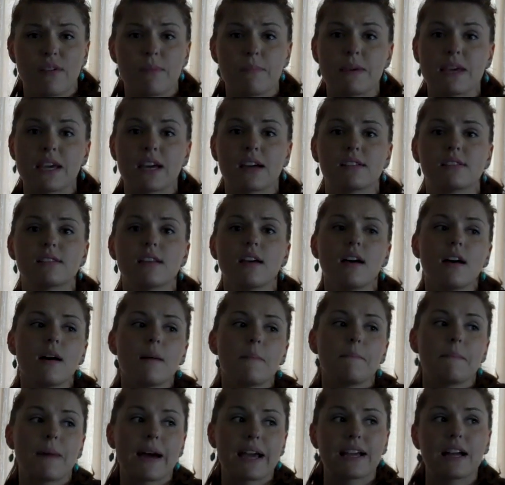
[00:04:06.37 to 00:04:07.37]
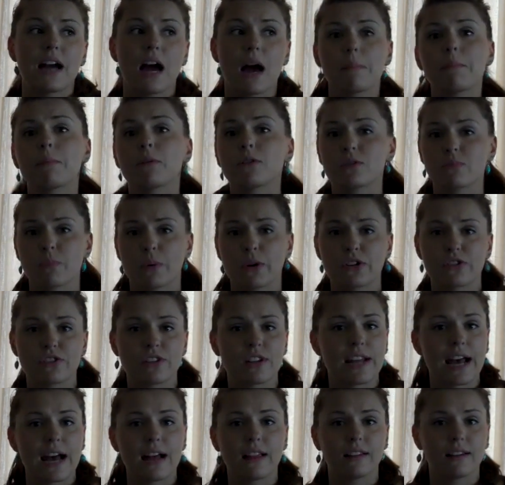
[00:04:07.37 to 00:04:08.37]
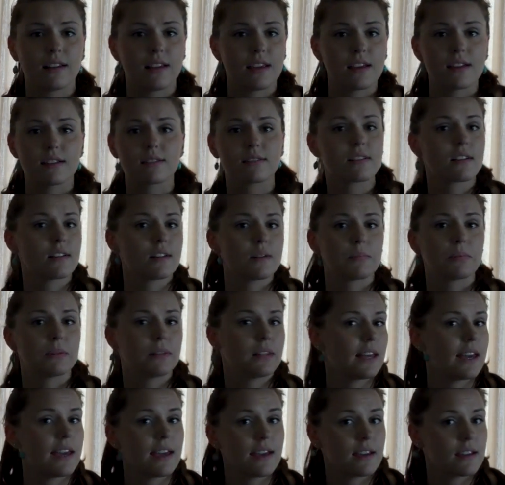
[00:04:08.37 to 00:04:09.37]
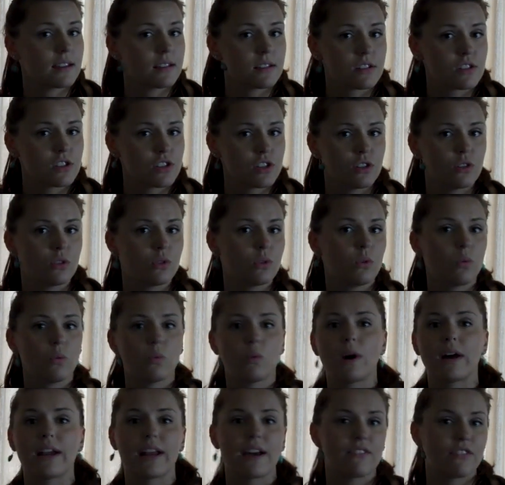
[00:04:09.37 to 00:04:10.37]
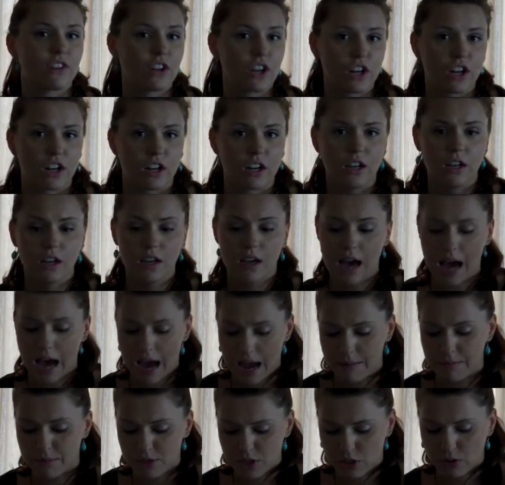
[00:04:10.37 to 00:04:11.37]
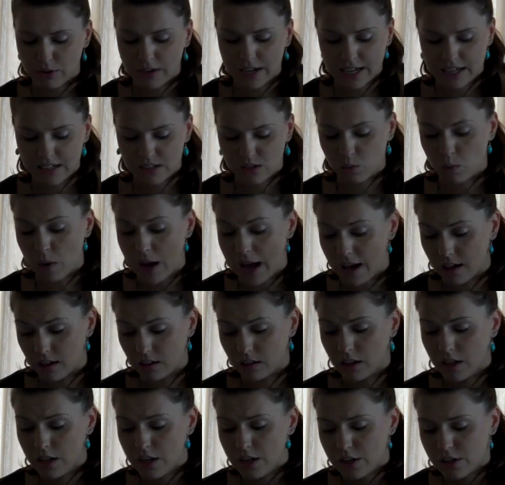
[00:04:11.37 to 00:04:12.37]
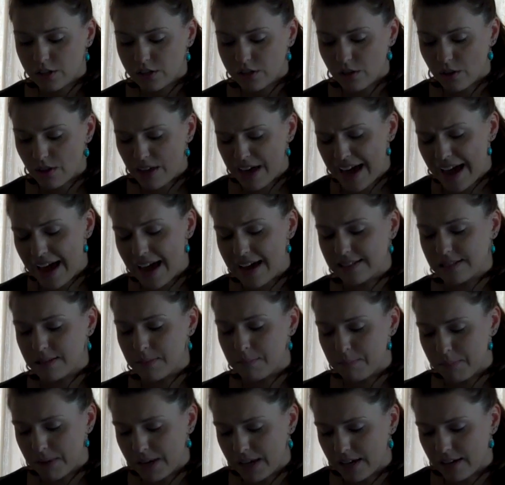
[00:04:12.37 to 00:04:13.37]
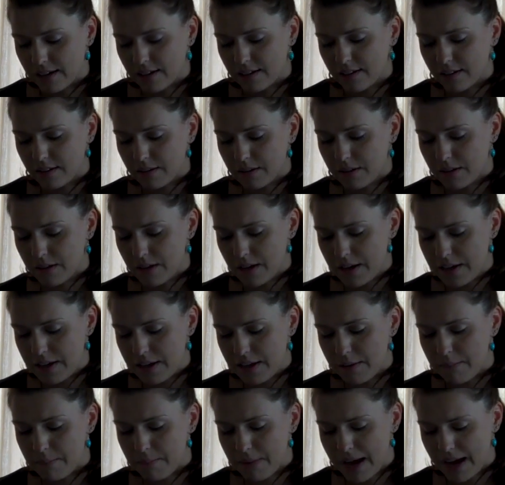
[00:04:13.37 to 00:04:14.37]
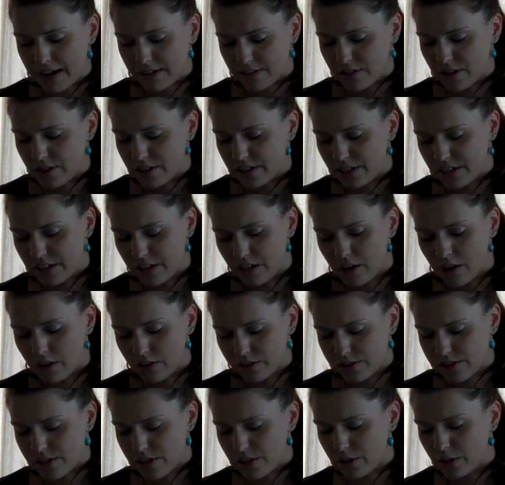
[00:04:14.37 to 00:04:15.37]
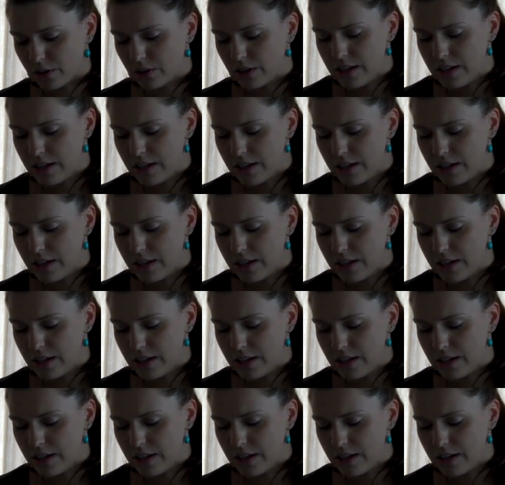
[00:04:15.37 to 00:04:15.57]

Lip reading: of it, because my couple's personality is going to play into whatever I'm doing as well. So that has a big impact on it also.